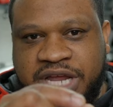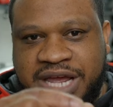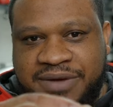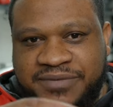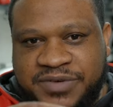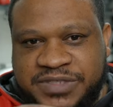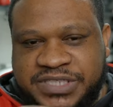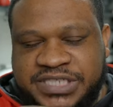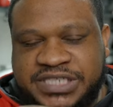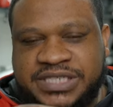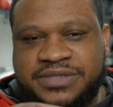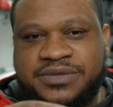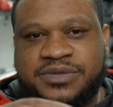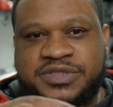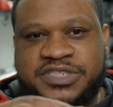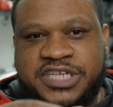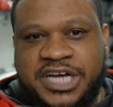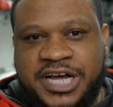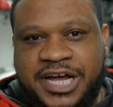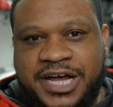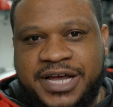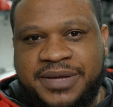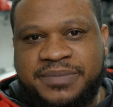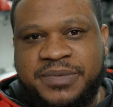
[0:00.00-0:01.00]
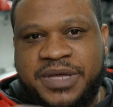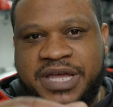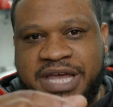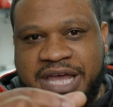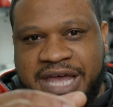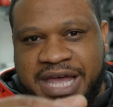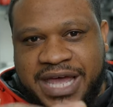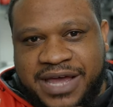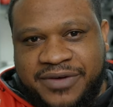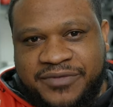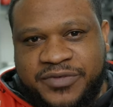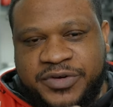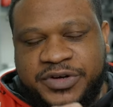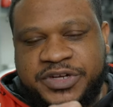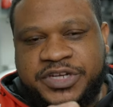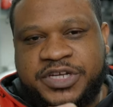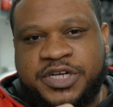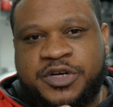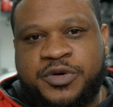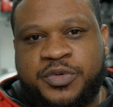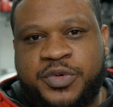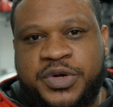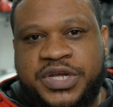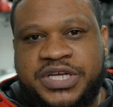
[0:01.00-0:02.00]
every single time, every
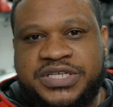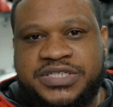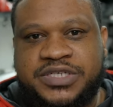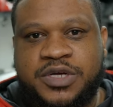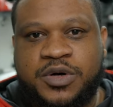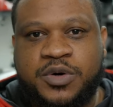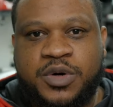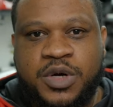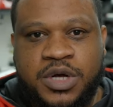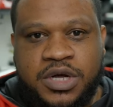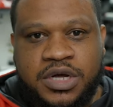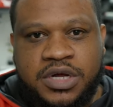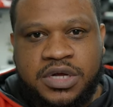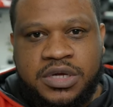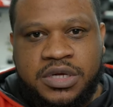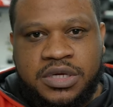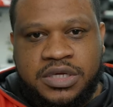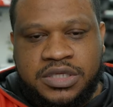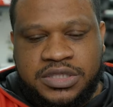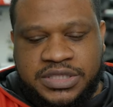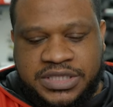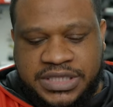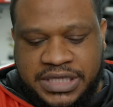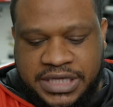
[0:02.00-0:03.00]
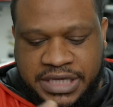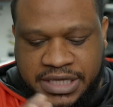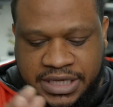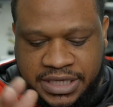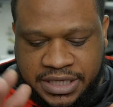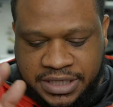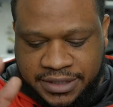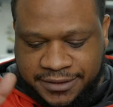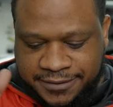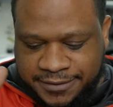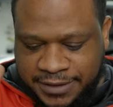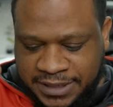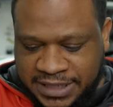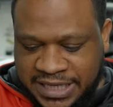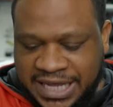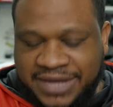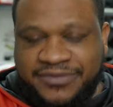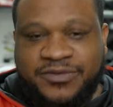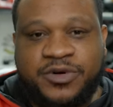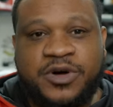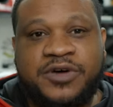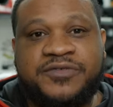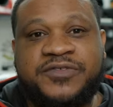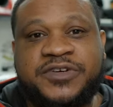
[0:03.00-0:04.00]
degree. So the
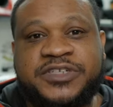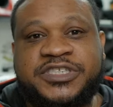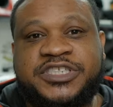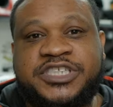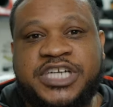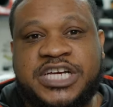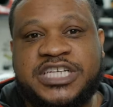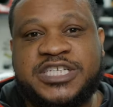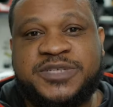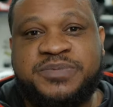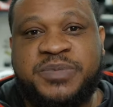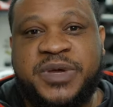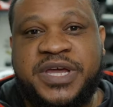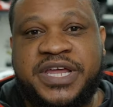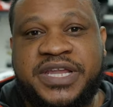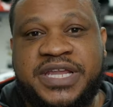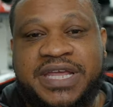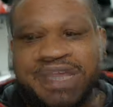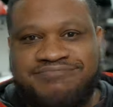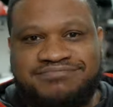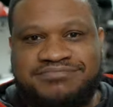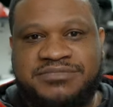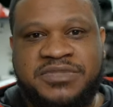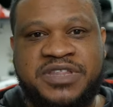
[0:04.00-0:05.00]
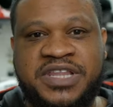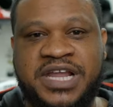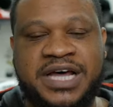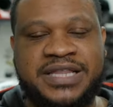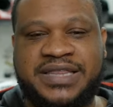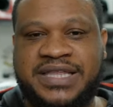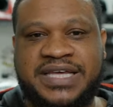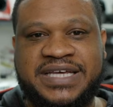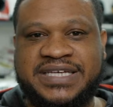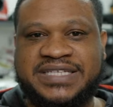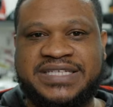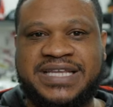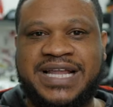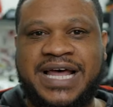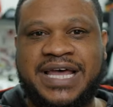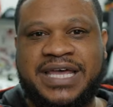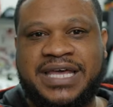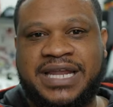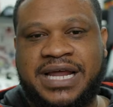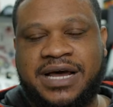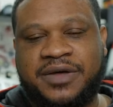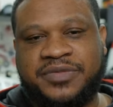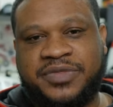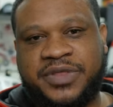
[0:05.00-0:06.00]
level of adjustment, nothing is like
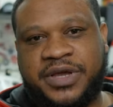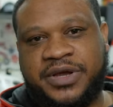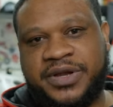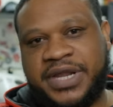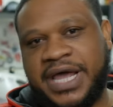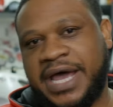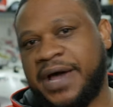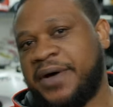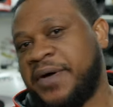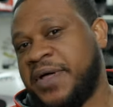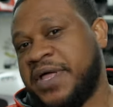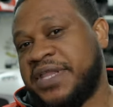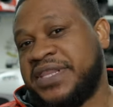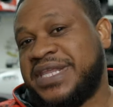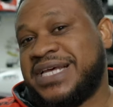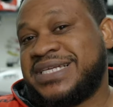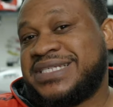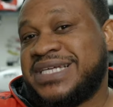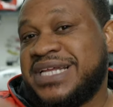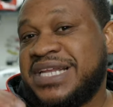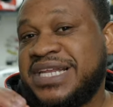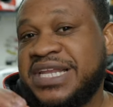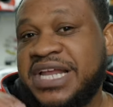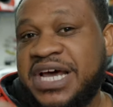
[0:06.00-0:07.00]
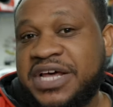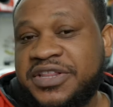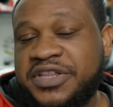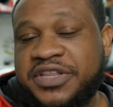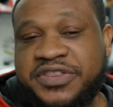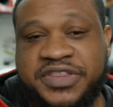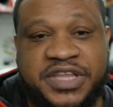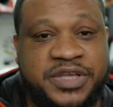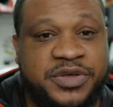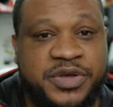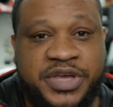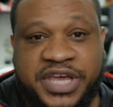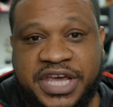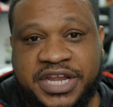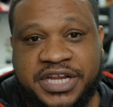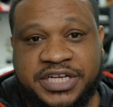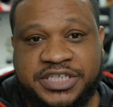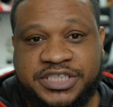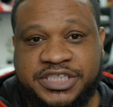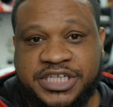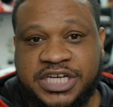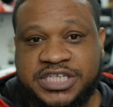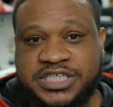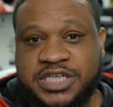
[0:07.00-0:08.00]
it out there. Now, there's another thing you can
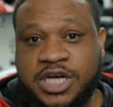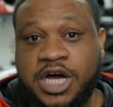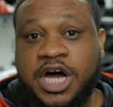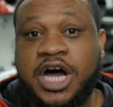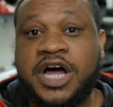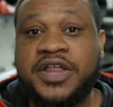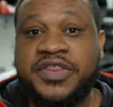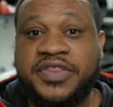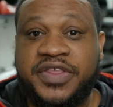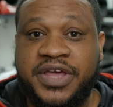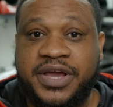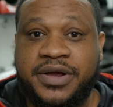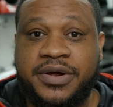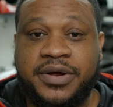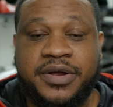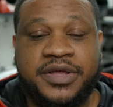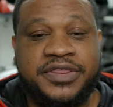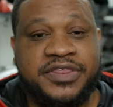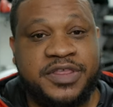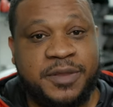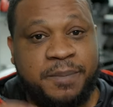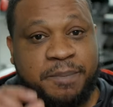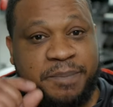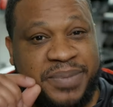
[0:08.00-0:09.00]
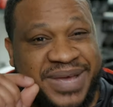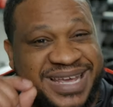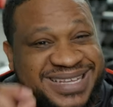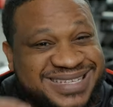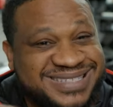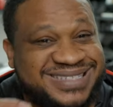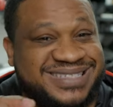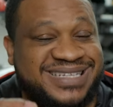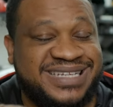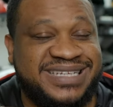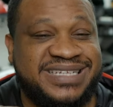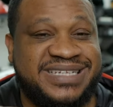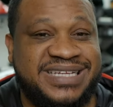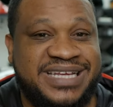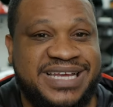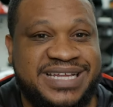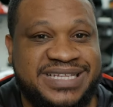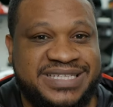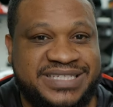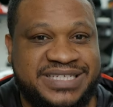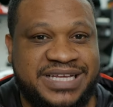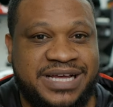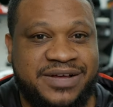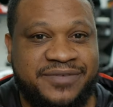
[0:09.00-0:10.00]
adjust on there, the piston
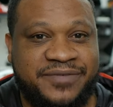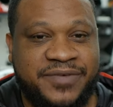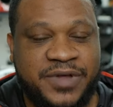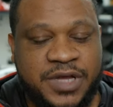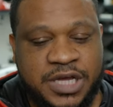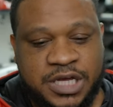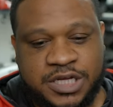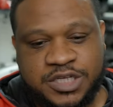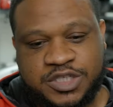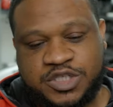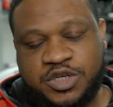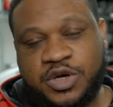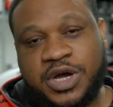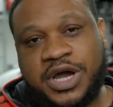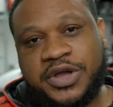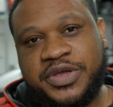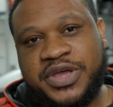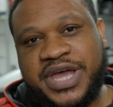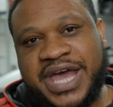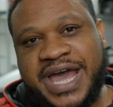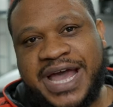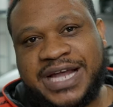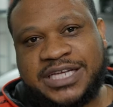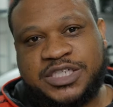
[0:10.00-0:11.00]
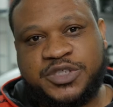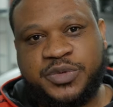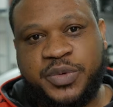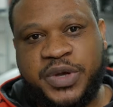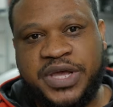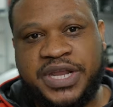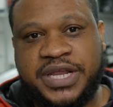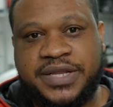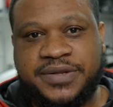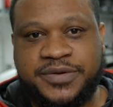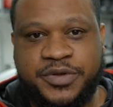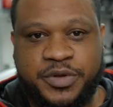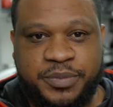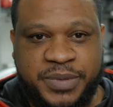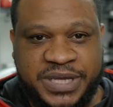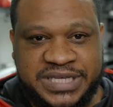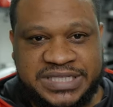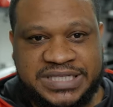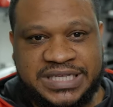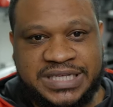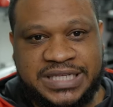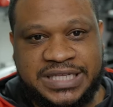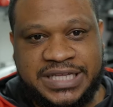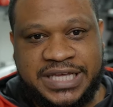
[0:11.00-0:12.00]
itself. So how you actuate it, you
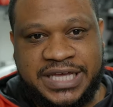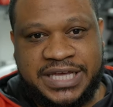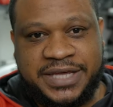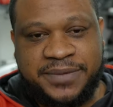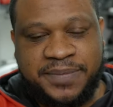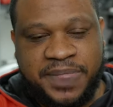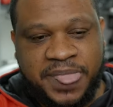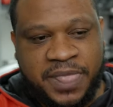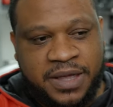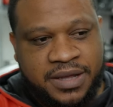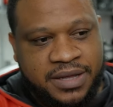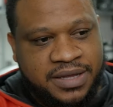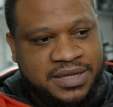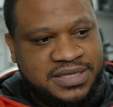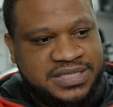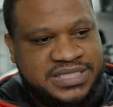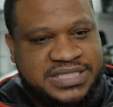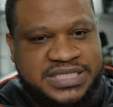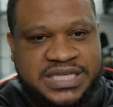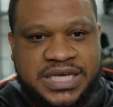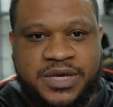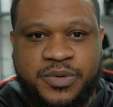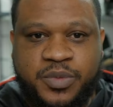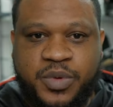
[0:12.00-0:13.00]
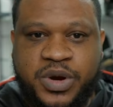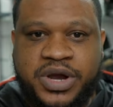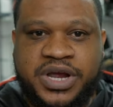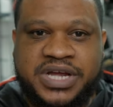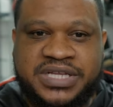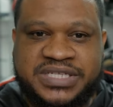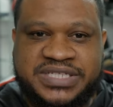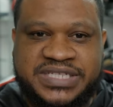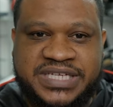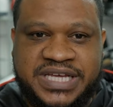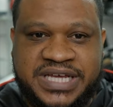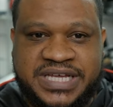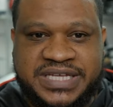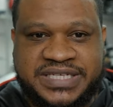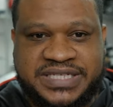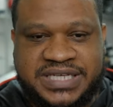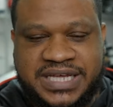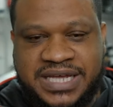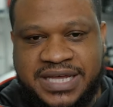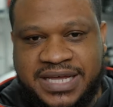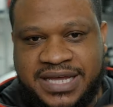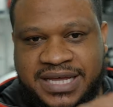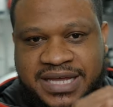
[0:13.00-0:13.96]
basically see where it says